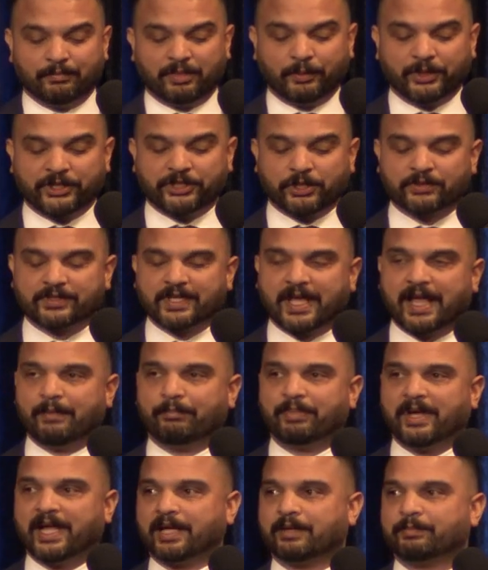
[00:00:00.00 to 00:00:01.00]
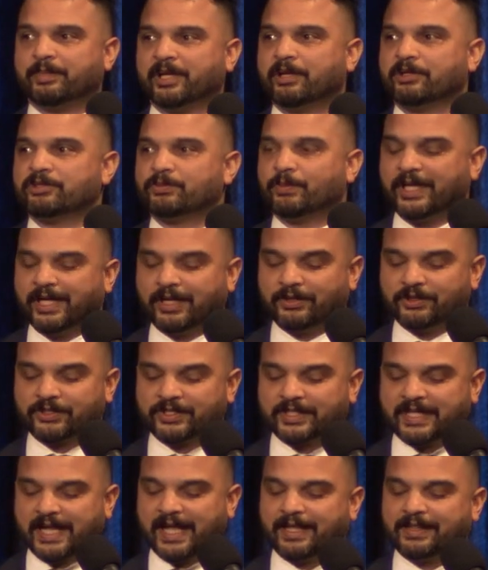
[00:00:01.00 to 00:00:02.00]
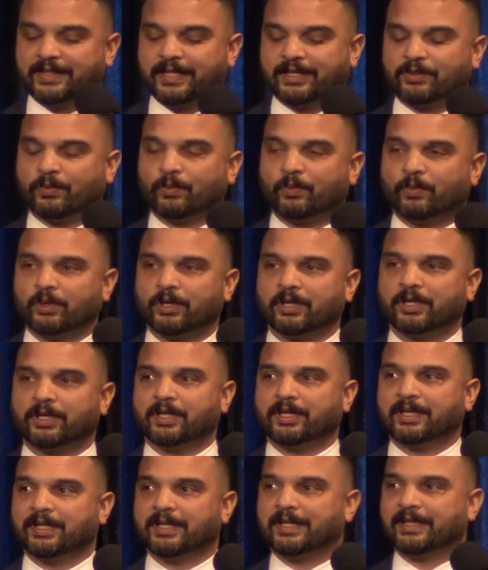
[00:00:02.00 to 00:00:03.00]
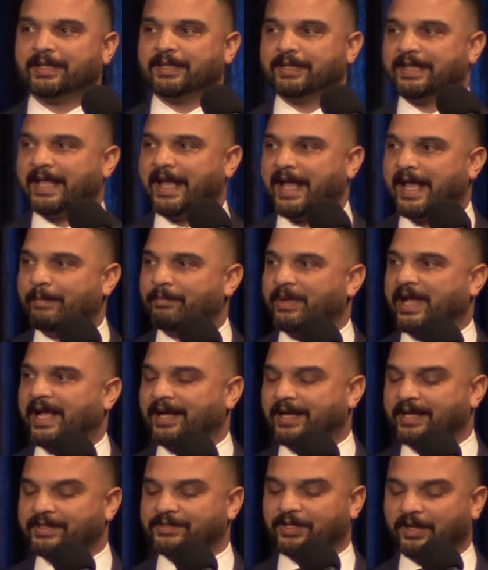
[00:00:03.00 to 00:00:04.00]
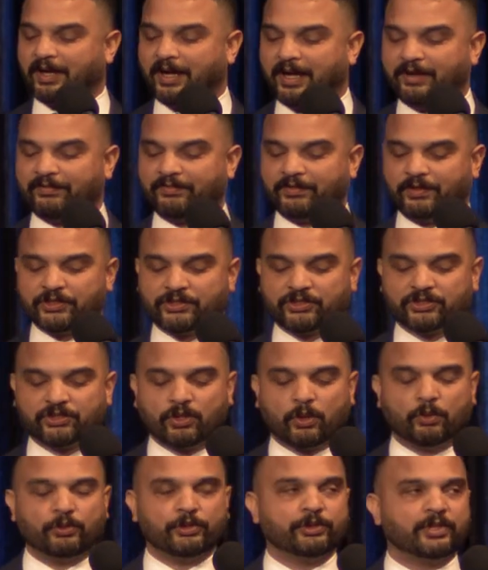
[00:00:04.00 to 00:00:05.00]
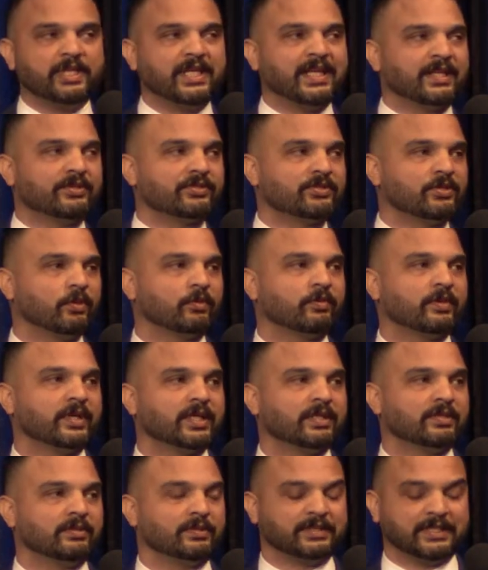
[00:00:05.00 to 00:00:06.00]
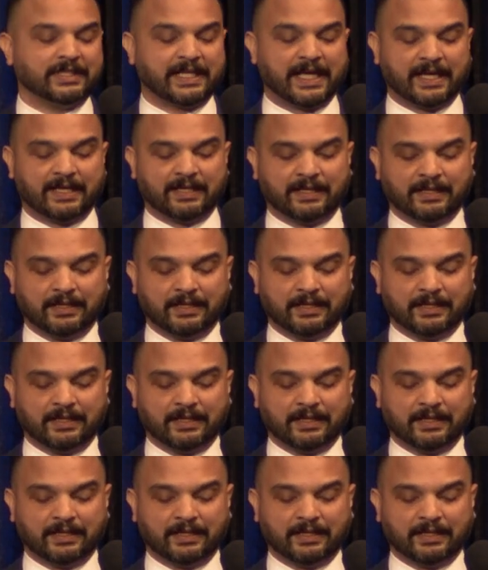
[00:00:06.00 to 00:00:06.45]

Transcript: But we chose MPAC because we understand that the work that MPAC has to offer is so unique and so critical today.